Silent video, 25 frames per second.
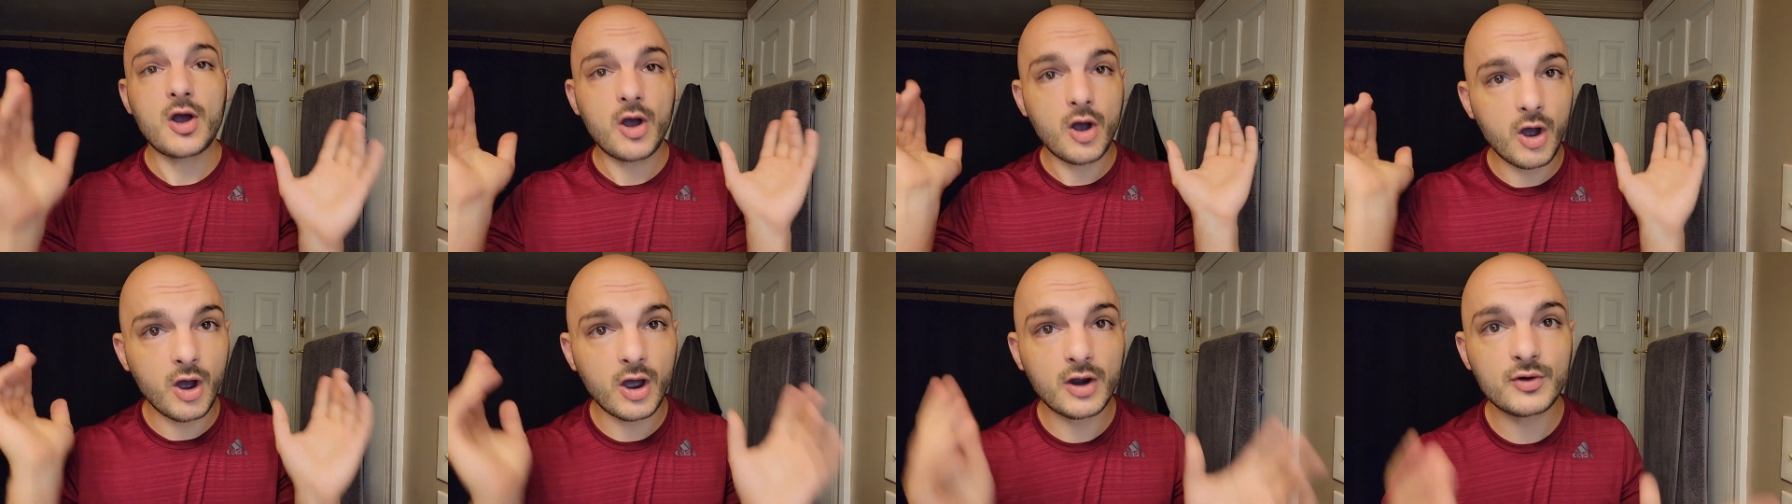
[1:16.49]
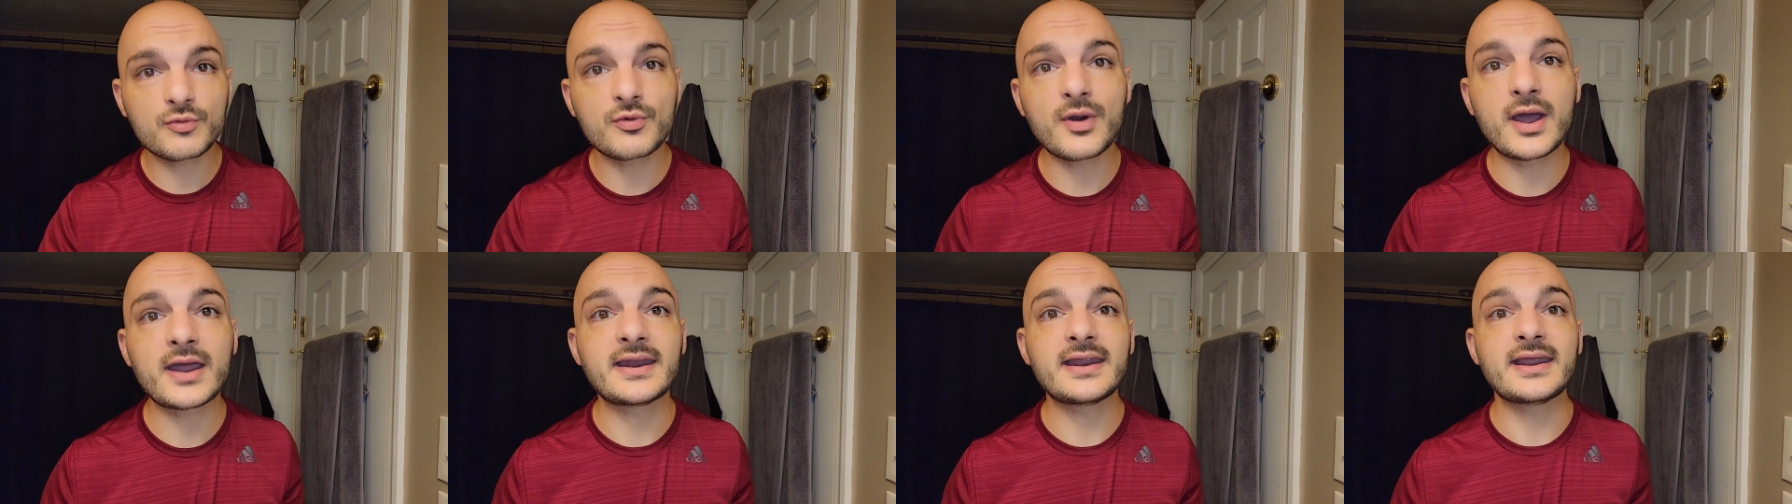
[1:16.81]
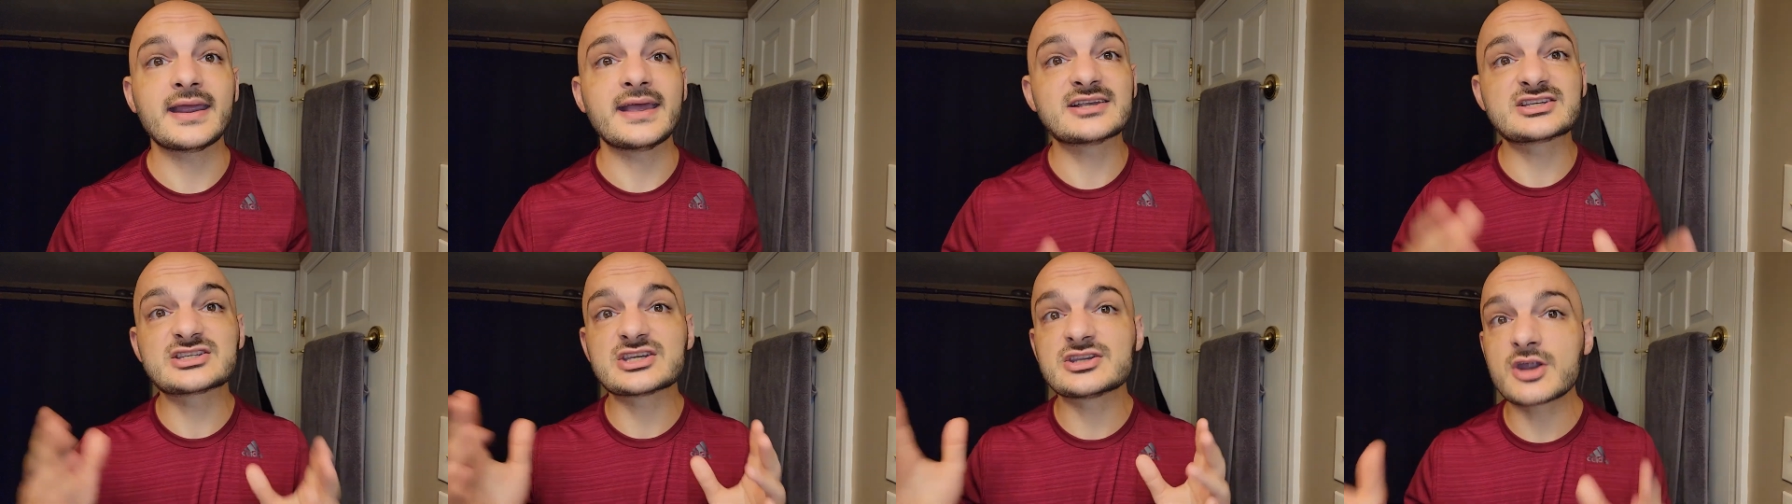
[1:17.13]
on
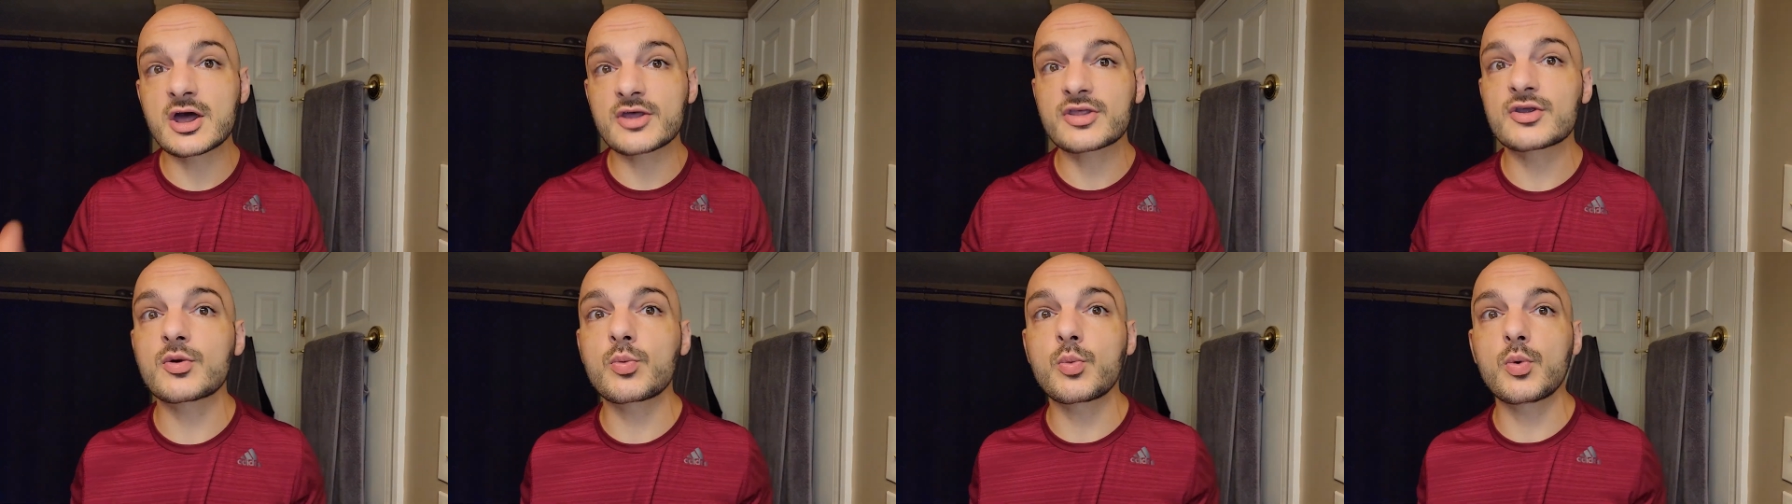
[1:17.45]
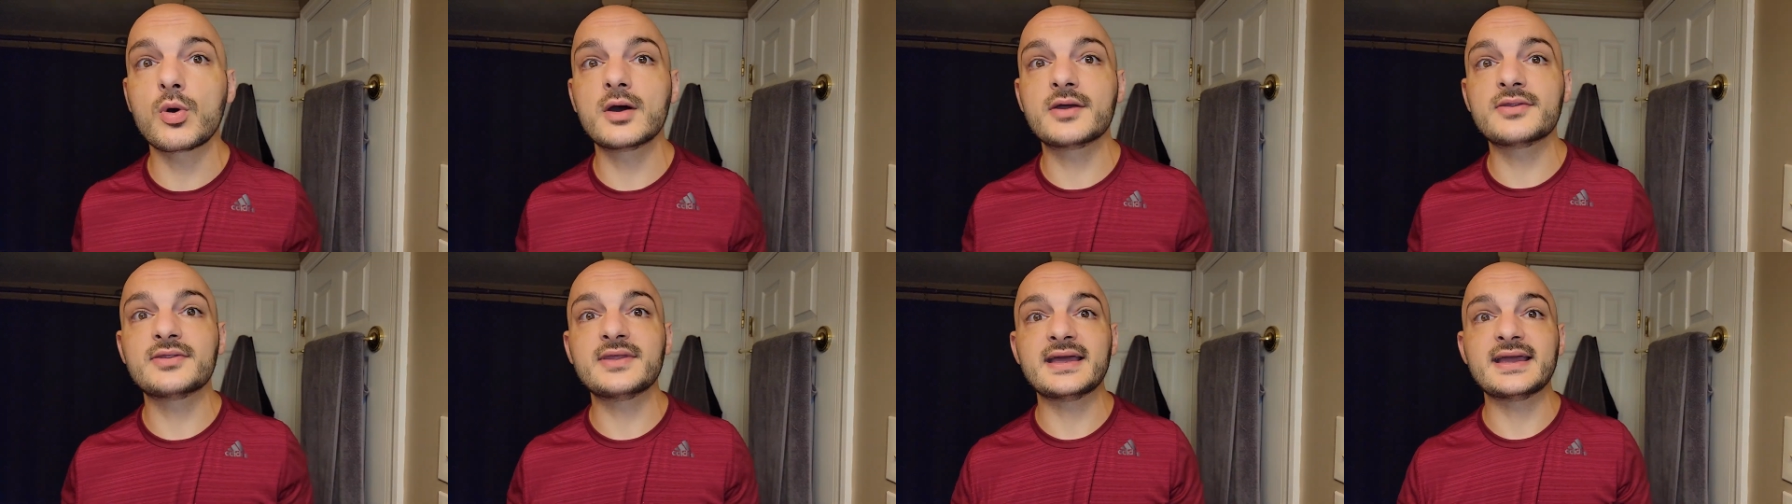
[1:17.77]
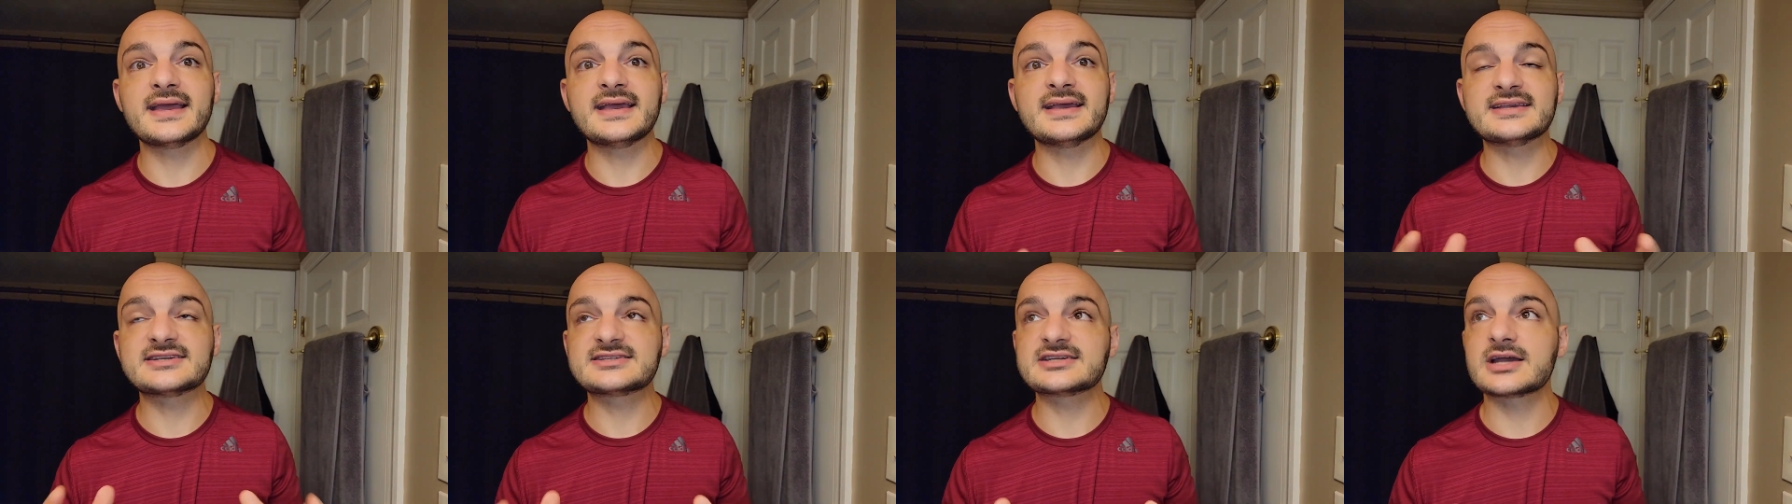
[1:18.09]
Reddit is another one that
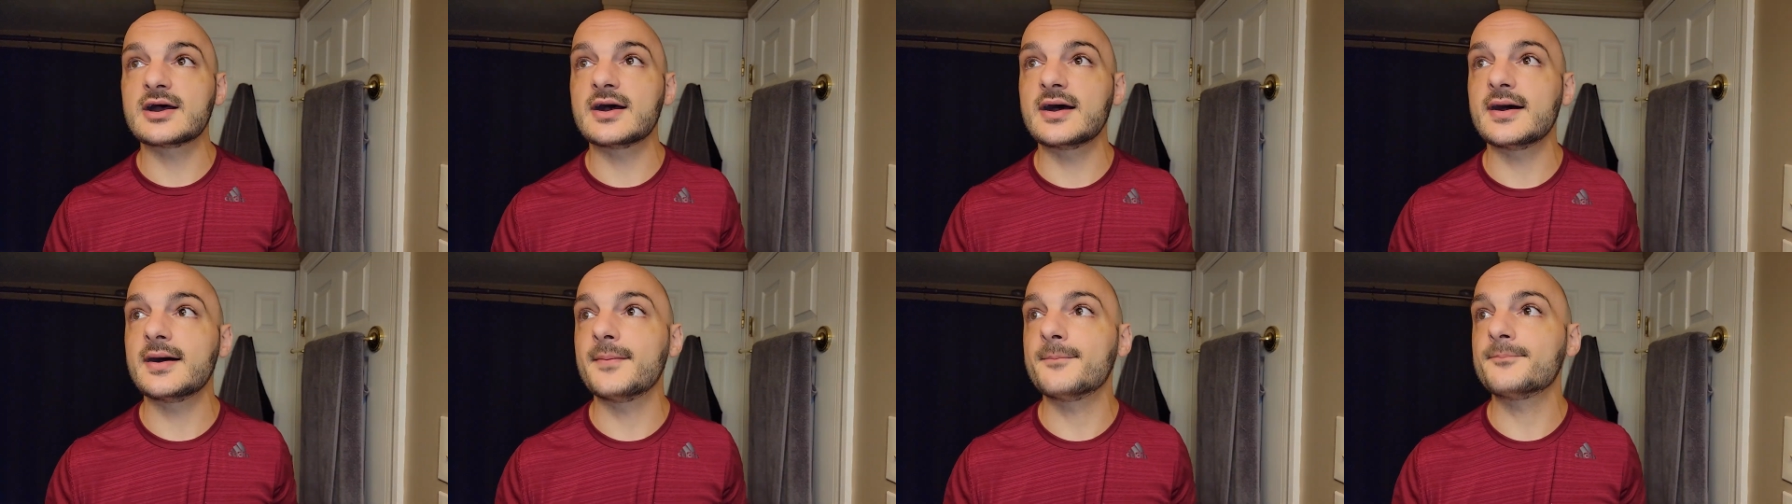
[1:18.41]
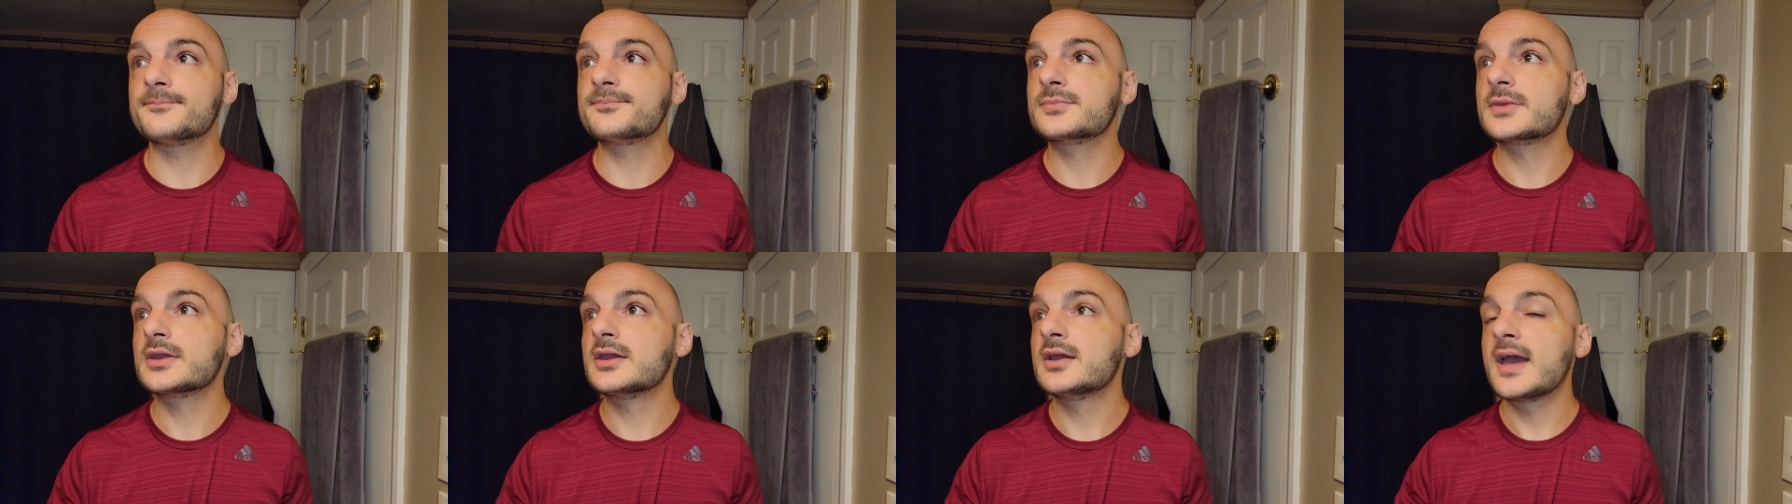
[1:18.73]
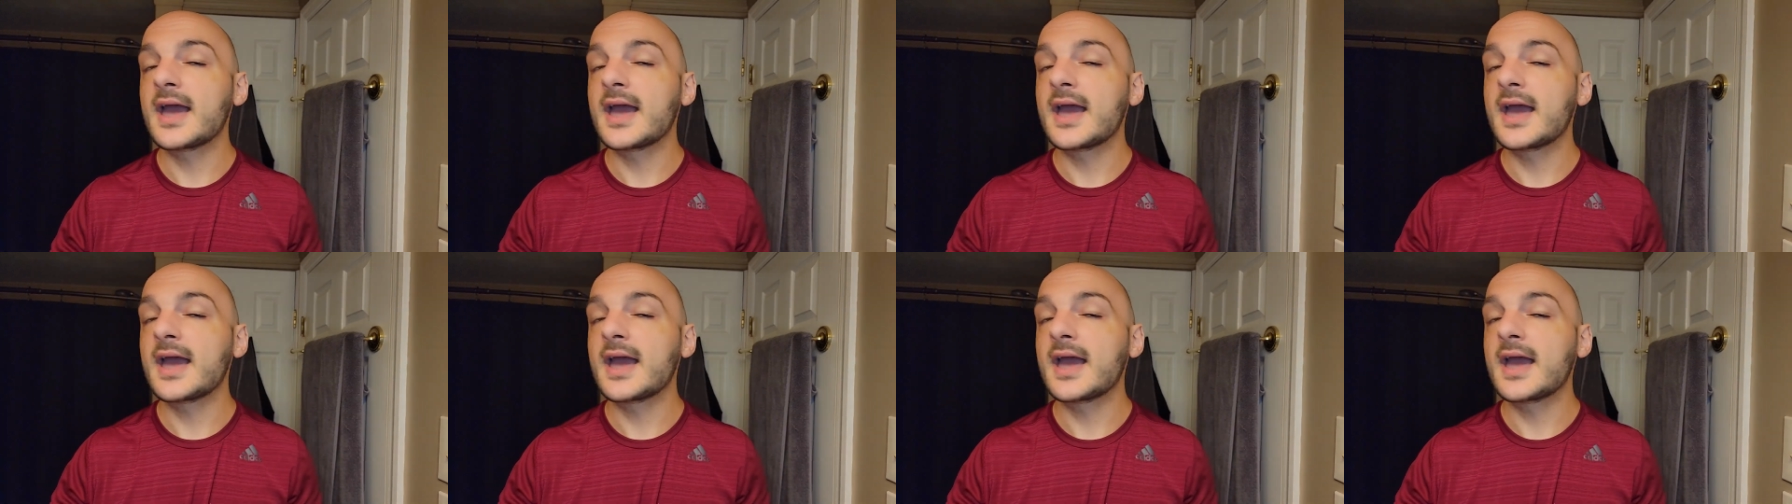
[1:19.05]
is um,